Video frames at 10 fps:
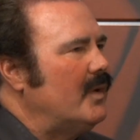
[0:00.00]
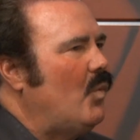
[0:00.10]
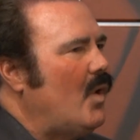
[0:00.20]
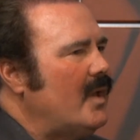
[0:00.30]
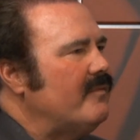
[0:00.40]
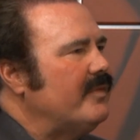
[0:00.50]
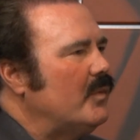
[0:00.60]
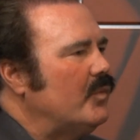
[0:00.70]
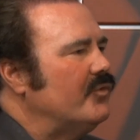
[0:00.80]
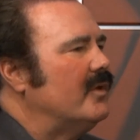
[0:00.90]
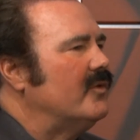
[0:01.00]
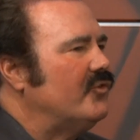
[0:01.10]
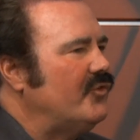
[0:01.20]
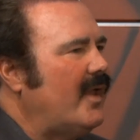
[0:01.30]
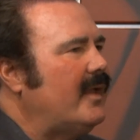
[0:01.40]
I mean, what if there was a
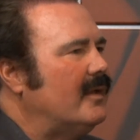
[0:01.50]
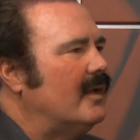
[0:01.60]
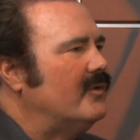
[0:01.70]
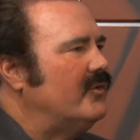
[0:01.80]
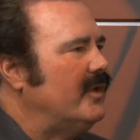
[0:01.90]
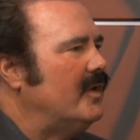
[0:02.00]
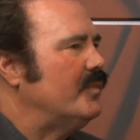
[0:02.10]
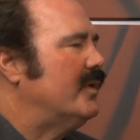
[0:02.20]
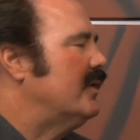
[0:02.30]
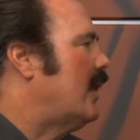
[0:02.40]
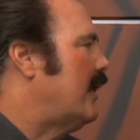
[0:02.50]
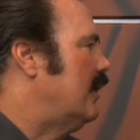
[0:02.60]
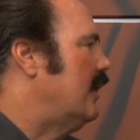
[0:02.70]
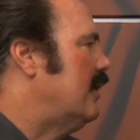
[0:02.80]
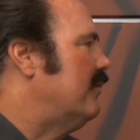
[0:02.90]
second attempt at
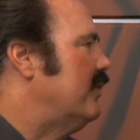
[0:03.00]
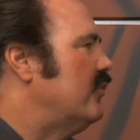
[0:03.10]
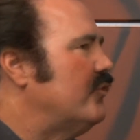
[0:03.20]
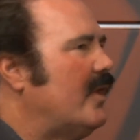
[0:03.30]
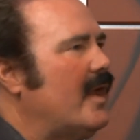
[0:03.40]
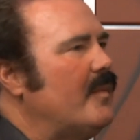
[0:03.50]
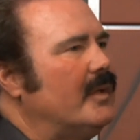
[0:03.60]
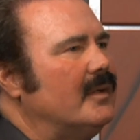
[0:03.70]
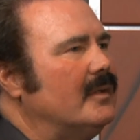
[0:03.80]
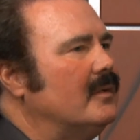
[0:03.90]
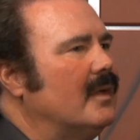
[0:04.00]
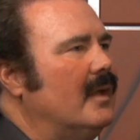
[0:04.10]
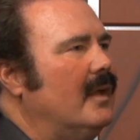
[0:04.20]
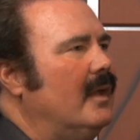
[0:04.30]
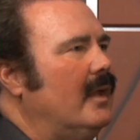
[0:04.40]
9/11, this time in
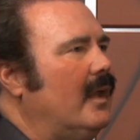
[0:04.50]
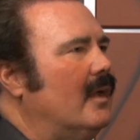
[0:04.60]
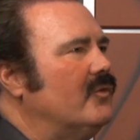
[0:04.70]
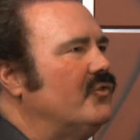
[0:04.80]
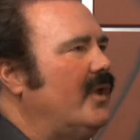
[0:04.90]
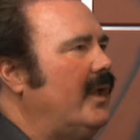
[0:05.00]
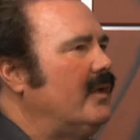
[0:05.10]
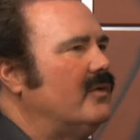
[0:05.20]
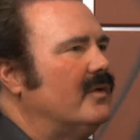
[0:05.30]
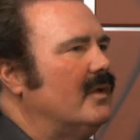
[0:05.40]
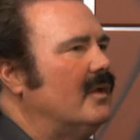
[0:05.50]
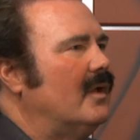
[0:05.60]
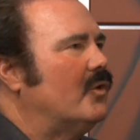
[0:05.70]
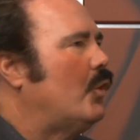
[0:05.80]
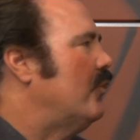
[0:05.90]
a state
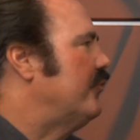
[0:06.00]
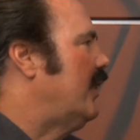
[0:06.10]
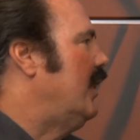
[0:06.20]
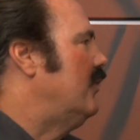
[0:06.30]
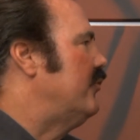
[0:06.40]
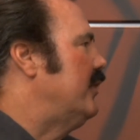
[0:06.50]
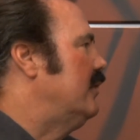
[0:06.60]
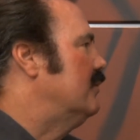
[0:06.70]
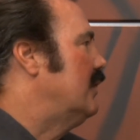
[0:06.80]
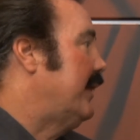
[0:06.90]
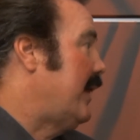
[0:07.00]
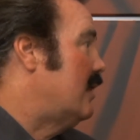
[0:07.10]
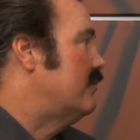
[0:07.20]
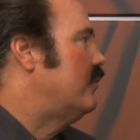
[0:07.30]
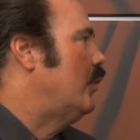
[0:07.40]
across the country, like
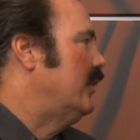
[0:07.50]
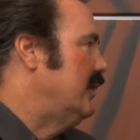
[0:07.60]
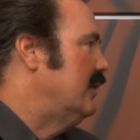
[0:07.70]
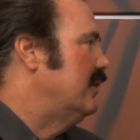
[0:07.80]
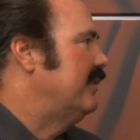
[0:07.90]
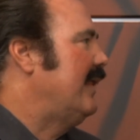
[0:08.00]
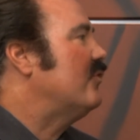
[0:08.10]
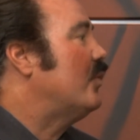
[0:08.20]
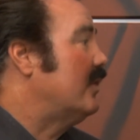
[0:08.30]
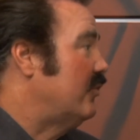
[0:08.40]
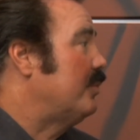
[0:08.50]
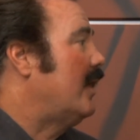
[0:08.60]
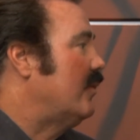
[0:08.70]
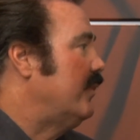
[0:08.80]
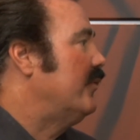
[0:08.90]
California? That's what
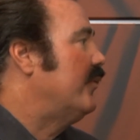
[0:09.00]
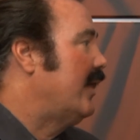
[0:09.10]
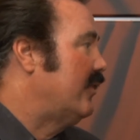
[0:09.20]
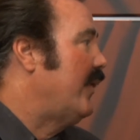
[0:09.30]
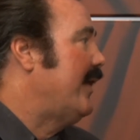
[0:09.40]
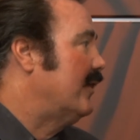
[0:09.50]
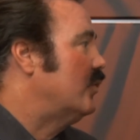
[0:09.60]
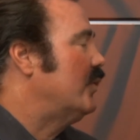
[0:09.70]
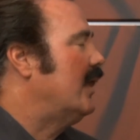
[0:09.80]
inspired me to write The Radical